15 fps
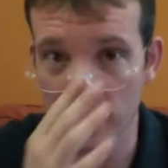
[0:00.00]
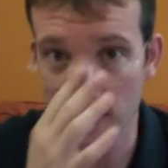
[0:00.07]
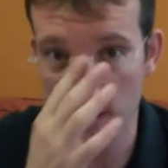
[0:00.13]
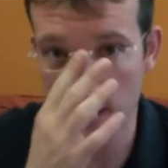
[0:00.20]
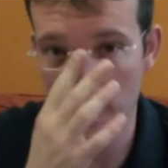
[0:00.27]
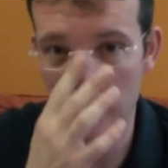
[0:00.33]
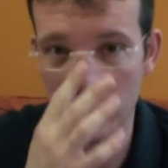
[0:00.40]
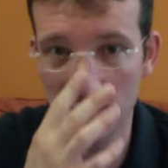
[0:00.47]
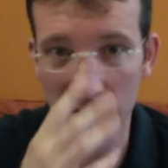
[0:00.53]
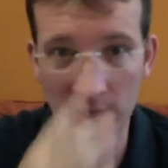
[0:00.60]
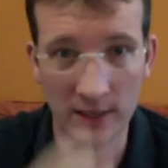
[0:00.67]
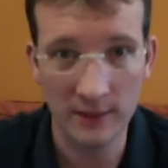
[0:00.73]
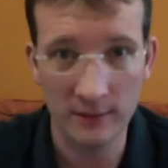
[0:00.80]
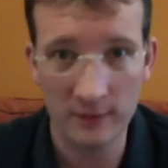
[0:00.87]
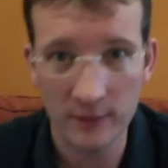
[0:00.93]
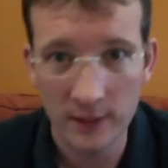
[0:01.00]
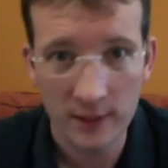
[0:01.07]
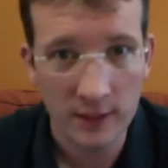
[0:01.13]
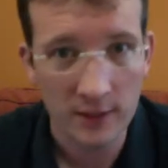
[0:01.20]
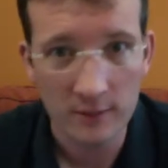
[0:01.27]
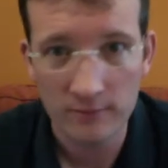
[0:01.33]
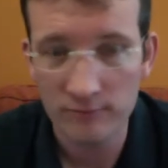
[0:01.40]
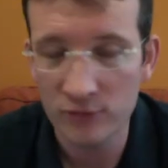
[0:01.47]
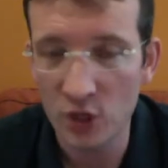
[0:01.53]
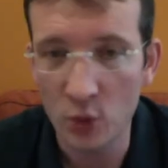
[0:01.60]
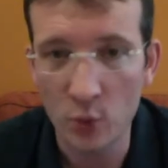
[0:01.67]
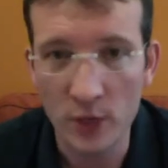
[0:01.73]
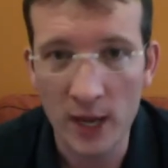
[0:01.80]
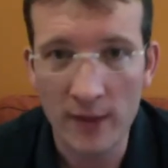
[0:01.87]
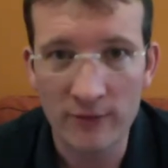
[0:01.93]
And
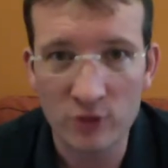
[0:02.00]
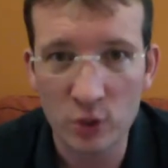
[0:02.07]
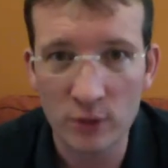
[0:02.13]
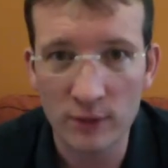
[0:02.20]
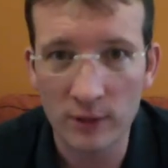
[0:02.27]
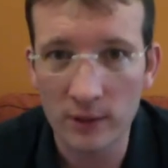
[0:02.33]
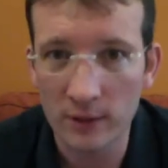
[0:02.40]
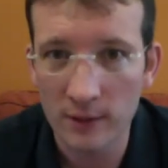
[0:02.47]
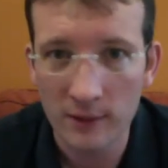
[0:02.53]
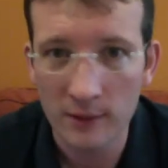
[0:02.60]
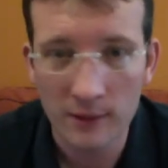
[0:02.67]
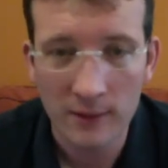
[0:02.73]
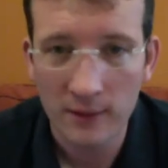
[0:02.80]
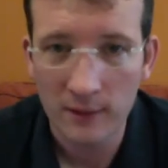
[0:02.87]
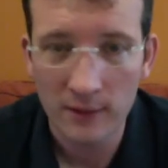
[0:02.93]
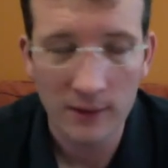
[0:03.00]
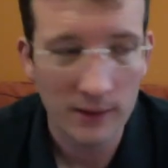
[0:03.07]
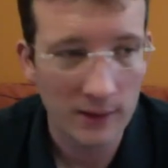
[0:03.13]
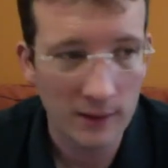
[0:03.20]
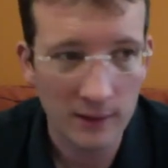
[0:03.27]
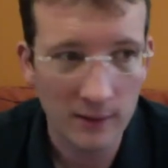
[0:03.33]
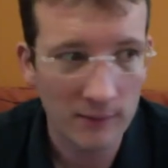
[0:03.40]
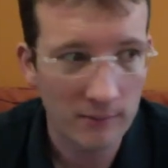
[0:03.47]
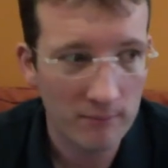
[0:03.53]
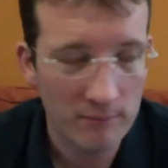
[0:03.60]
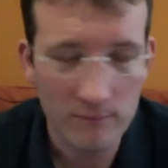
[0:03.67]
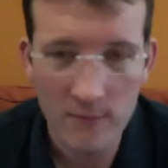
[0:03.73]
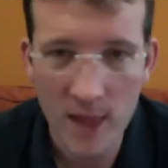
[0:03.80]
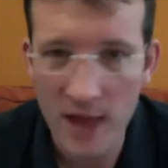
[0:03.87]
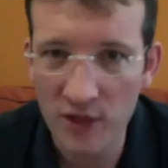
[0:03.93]
we have sort of
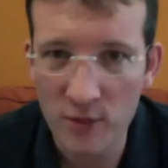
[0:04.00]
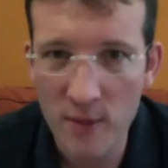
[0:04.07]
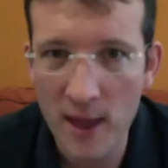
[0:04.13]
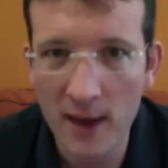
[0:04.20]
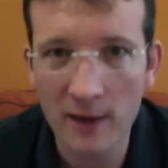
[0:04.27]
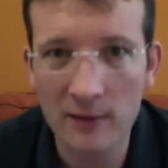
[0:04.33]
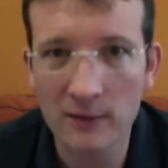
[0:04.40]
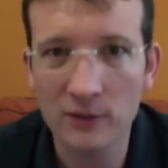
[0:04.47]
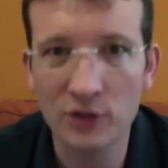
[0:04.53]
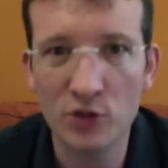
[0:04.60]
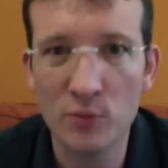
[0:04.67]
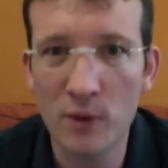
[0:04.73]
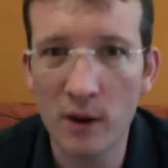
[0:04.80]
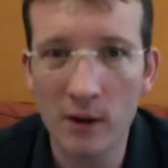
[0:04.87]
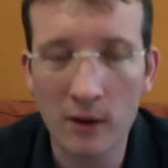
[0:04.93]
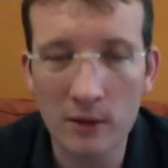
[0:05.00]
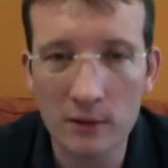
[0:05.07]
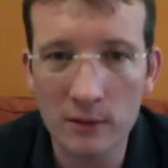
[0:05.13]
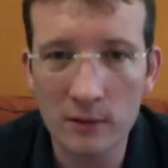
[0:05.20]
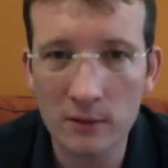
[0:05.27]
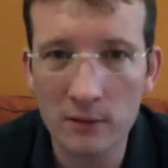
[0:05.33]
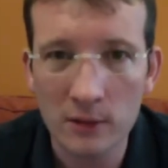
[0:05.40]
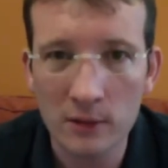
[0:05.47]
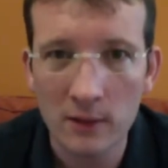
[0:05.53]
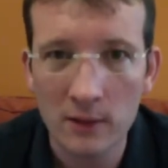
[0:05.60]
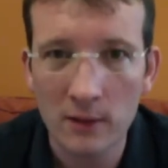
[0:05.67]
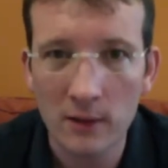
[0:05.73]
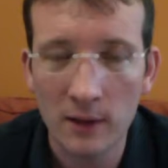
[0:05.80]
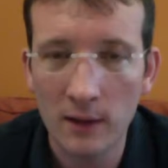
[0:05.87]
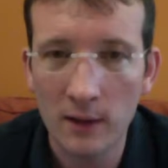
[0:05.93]
mathematical, numerical
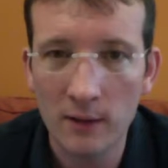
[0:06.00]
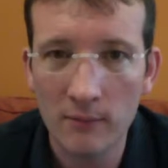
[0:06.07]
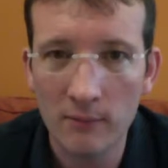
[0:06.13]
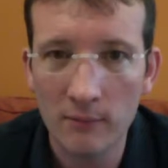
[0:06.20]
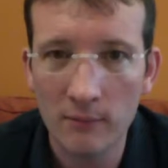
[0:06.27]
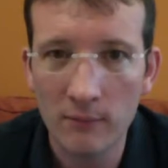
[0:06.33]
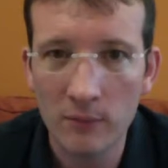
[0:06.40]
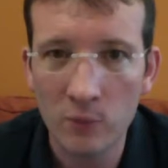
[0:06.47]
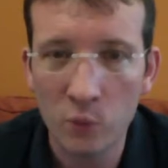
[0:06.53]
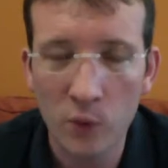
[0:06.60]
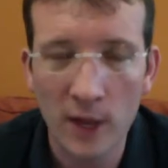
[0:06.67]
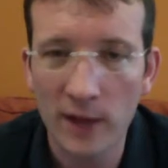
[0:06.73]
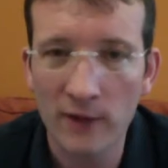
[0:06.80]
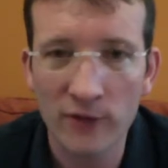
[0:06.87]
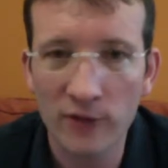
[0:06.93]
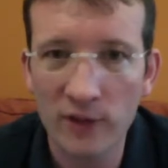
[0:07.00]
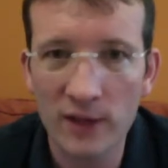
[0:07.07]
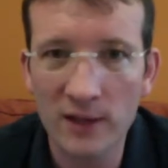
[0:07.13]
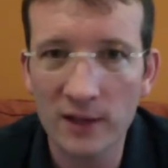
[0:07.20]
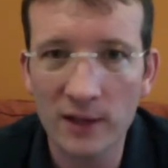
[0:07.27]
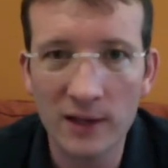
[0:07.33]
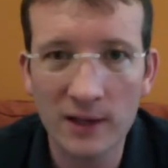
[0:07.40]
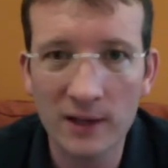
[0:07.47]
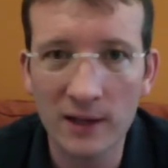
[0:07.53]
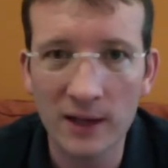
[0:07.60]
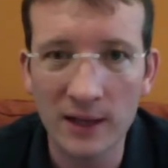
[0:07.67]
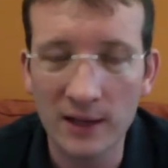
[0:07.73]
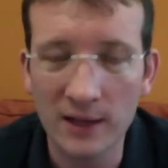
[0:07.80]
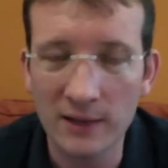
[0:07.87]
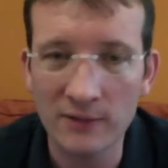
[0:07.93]
way of thinking,
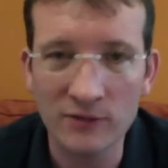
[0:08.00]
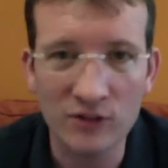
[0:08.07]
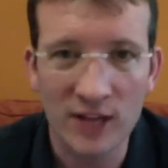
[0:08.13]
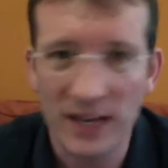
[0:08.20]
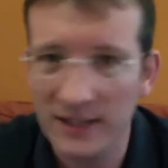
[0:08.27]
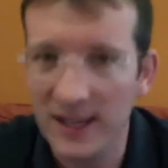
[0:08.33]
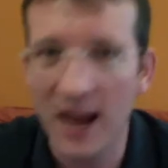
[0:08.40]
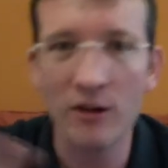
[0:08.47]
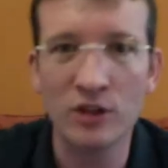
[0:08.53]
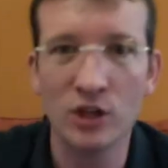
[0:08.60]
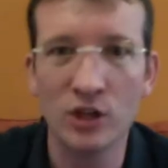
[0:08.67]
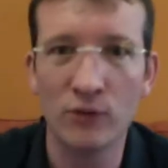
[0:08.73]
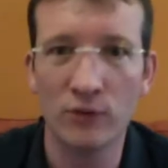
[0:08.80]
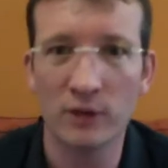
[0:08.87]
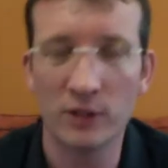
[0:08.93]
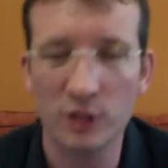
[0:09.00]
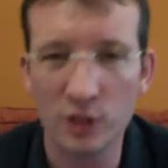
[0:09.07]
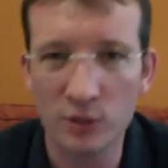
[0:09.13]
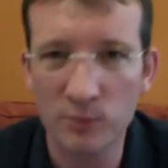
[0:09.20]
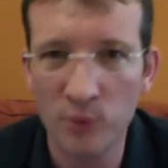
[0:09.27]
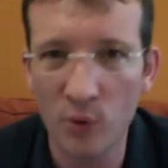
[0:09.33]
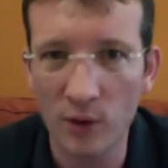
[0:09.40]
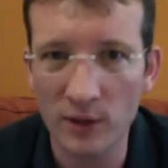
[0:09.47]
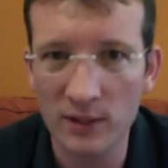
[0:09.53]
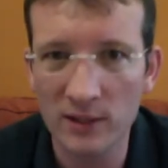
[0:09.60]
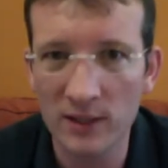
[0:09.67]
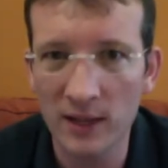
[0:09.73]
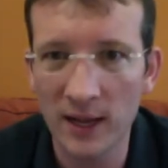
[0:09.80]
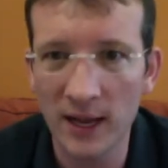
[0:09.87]
and that carries over into sports.